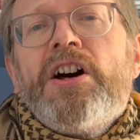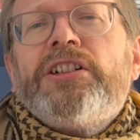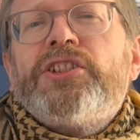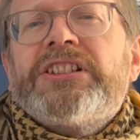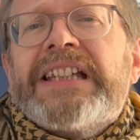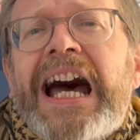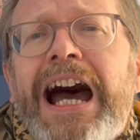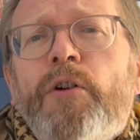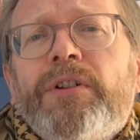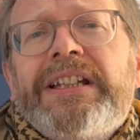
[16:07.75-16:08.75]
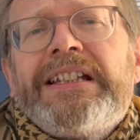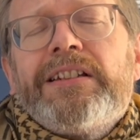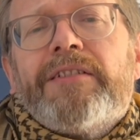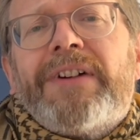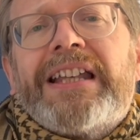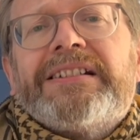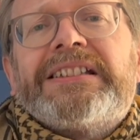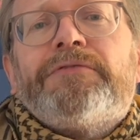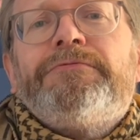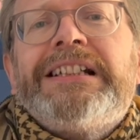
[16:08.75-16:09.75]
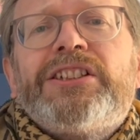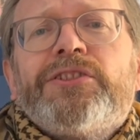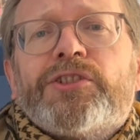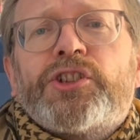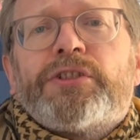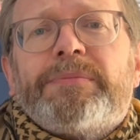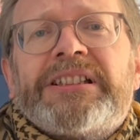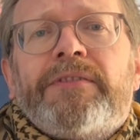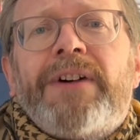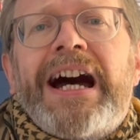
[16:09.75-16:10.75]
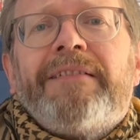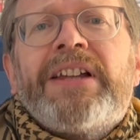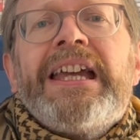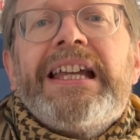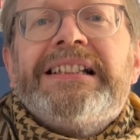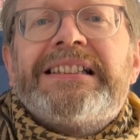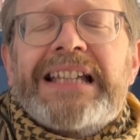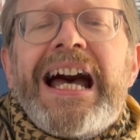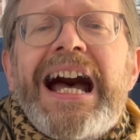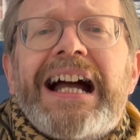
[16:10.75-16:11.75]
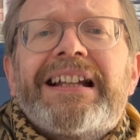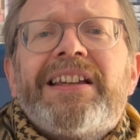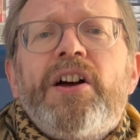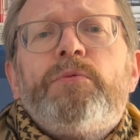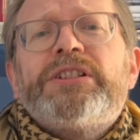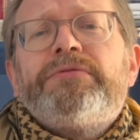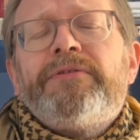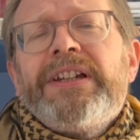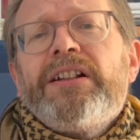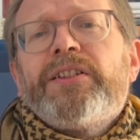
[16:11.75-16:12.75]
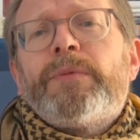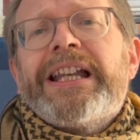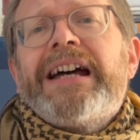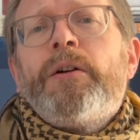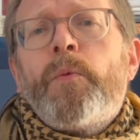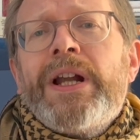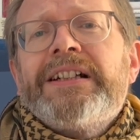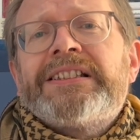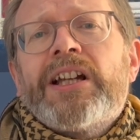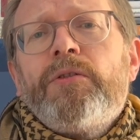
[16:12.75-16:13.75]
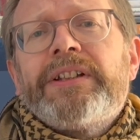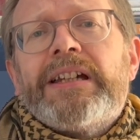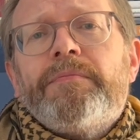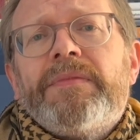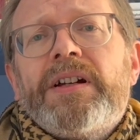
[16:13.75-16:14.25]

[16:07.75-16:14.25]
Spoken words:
Just how little of Alan's original script survived intact was revealed when Winner told him,